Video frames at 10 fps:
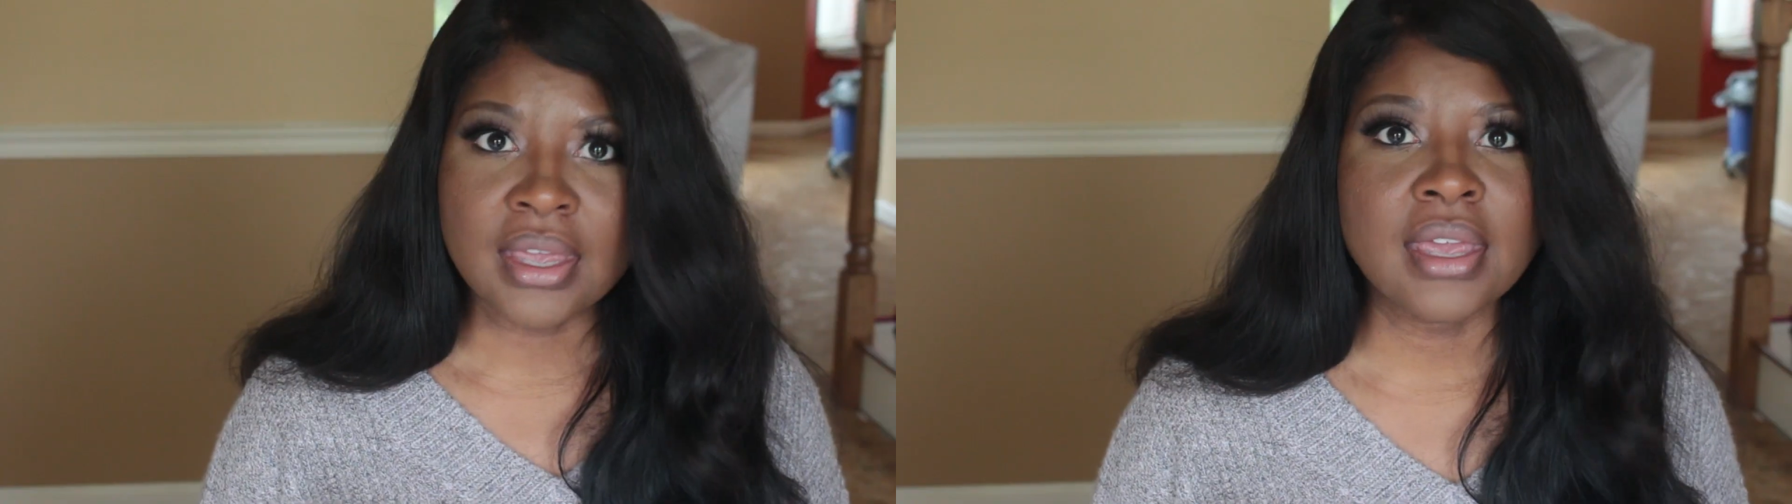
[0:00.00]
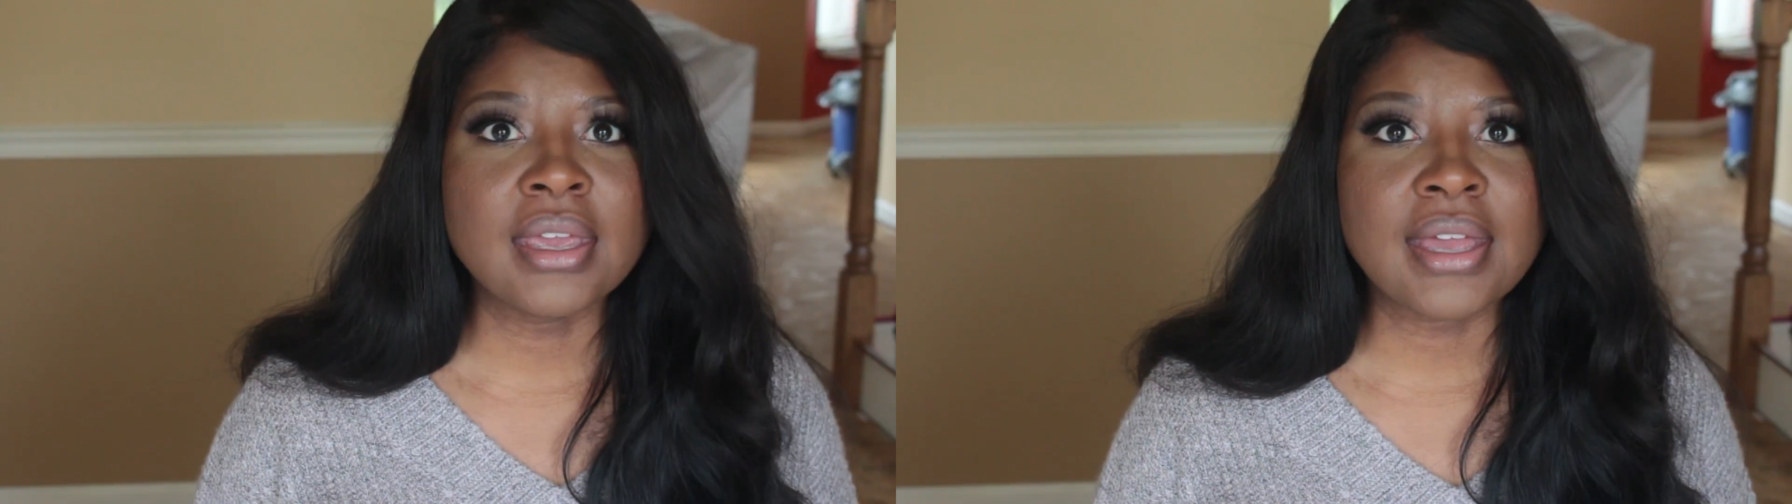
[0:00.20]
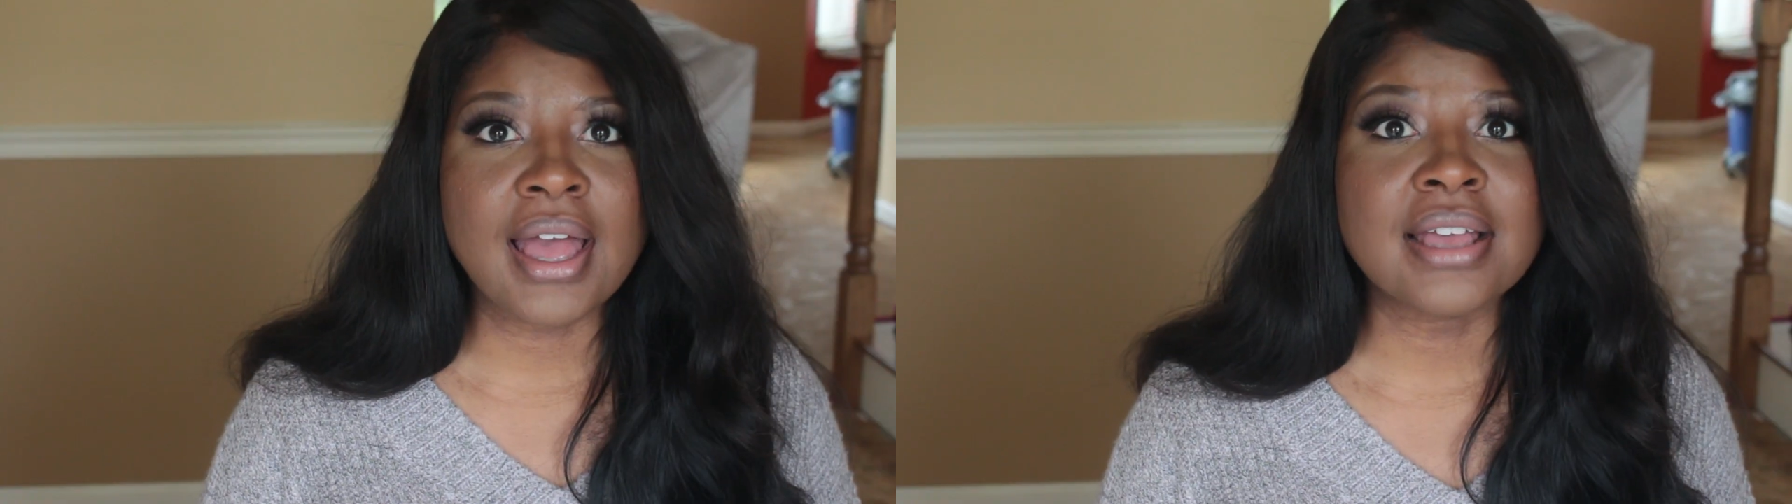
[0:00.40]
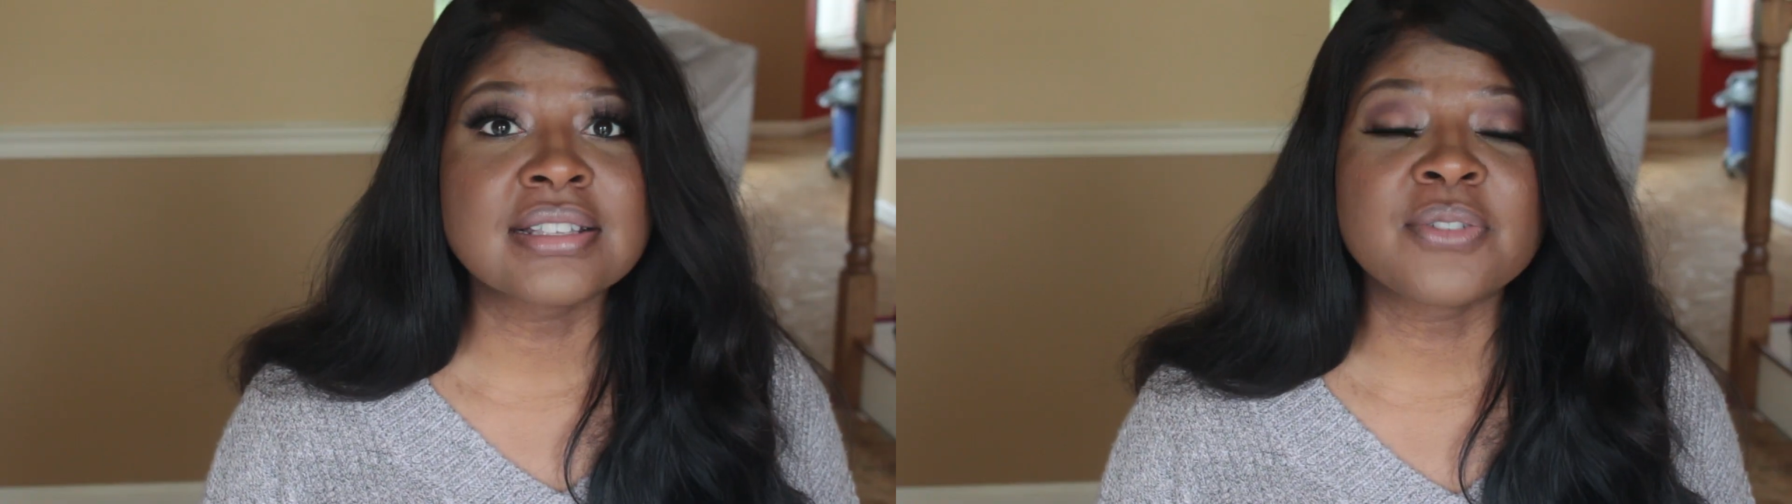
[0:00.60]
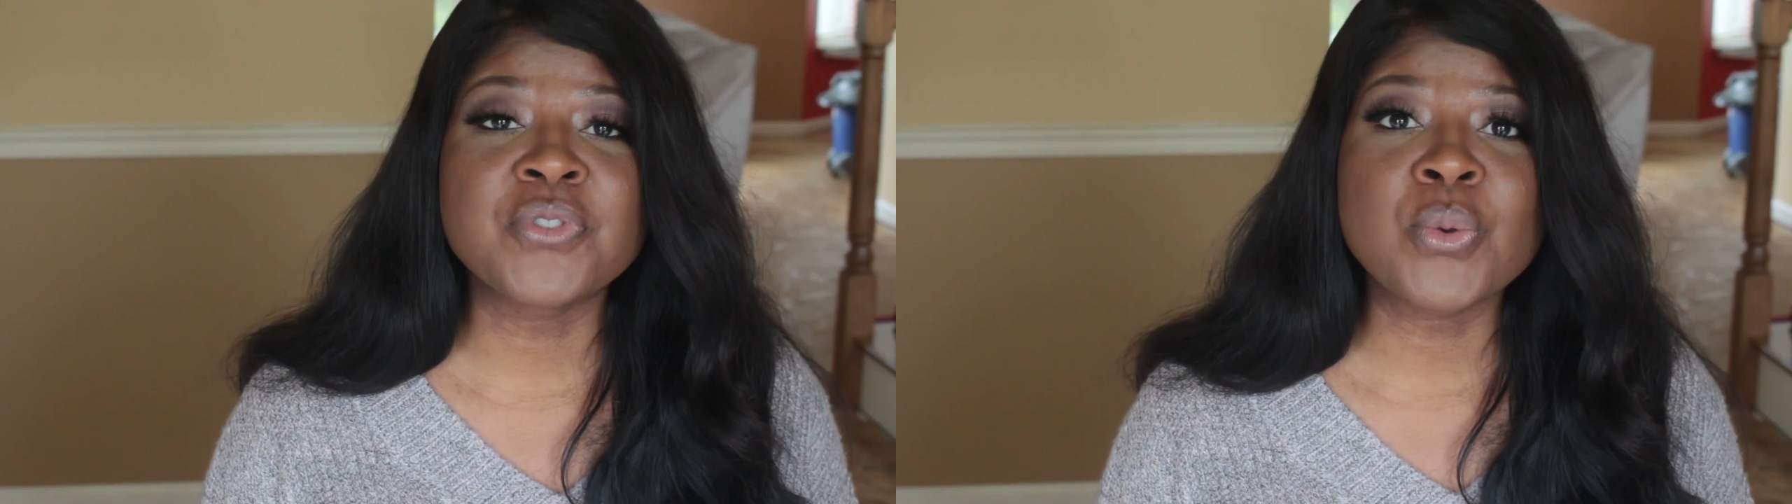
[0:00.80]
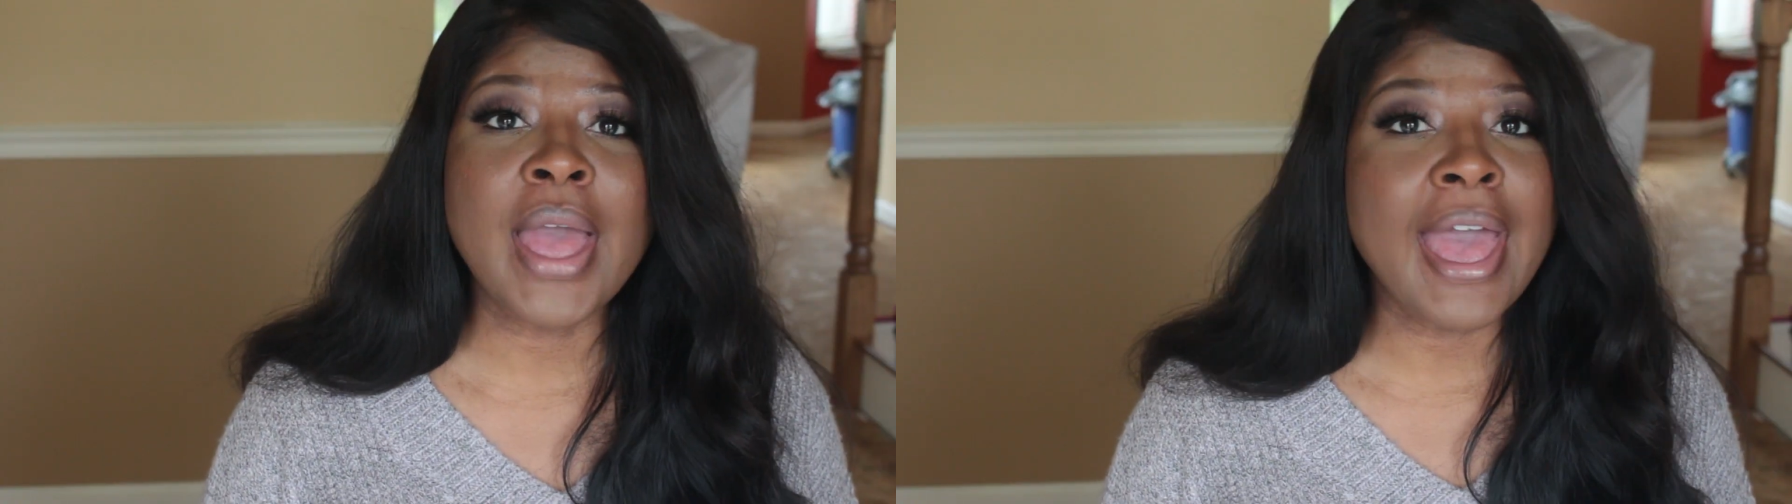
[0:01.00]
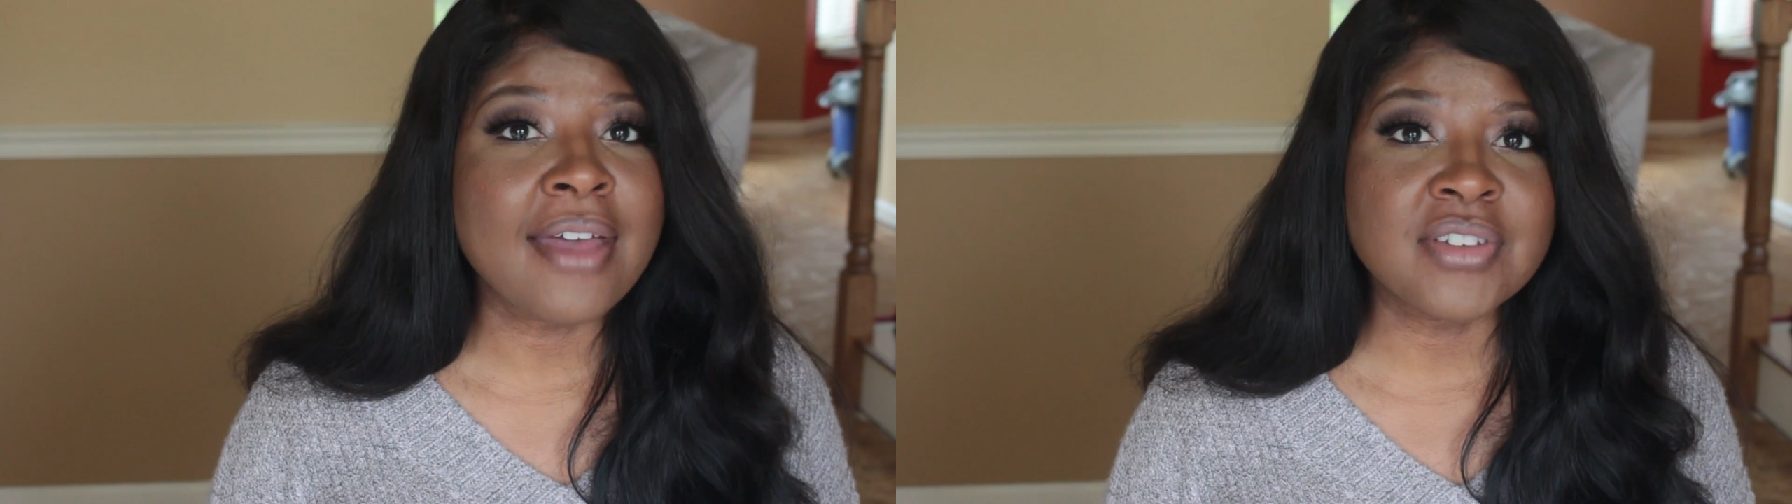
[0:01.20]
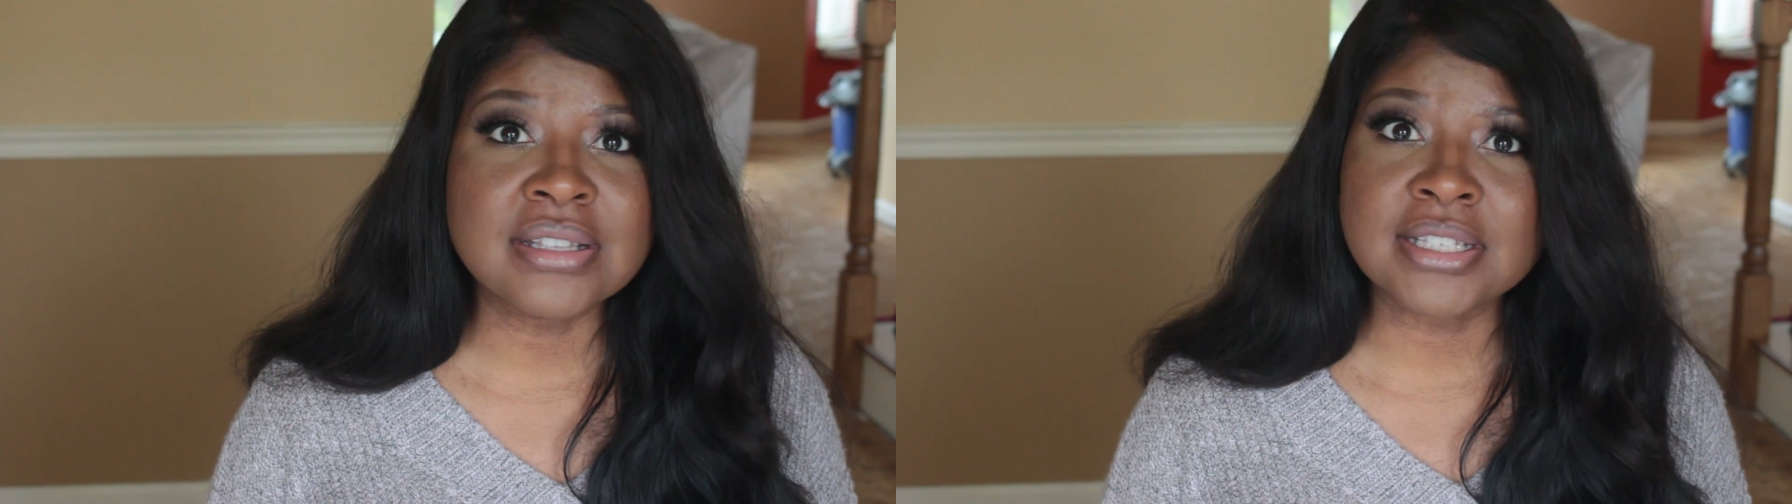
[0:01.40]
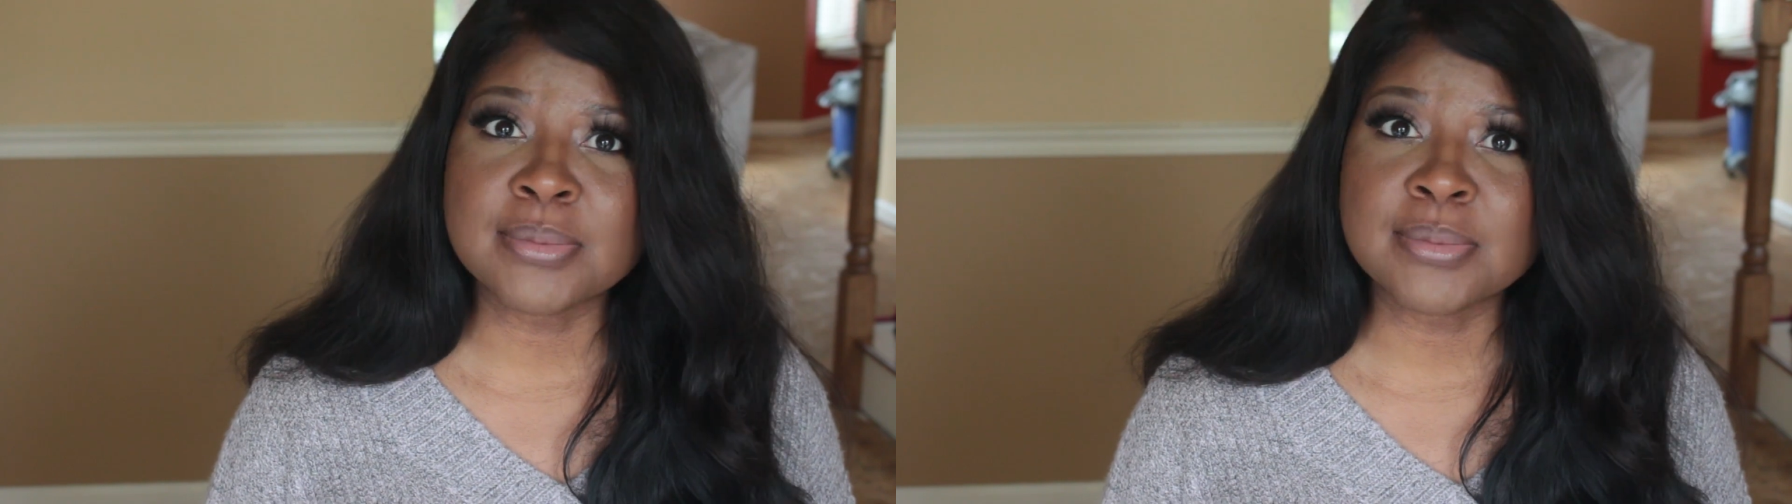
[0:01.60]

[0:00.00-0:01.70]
And guys, if you haven't